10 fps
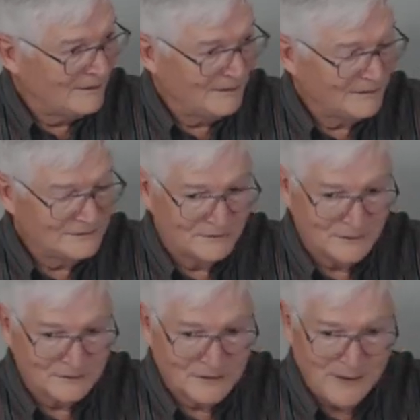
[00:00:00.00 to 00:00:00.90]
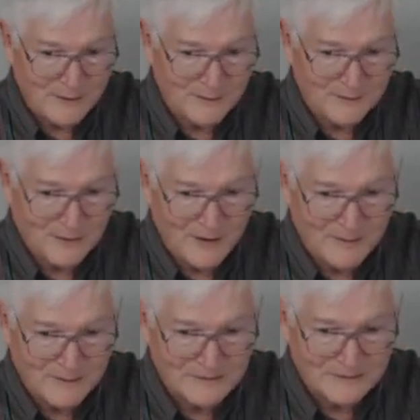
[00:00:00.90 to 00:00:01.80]
Well, it's the first commandment with
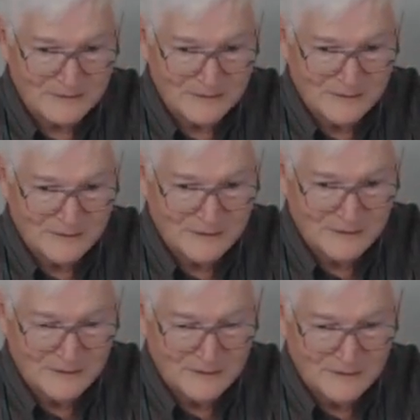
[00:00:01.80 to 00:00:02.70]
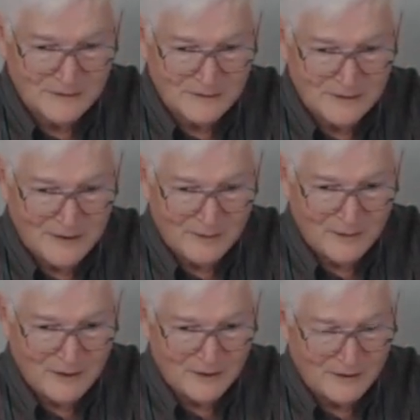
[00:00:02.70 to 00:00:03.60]
promise. That
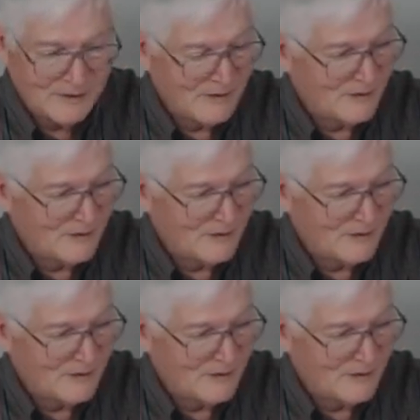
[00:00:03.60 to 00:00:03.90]
what?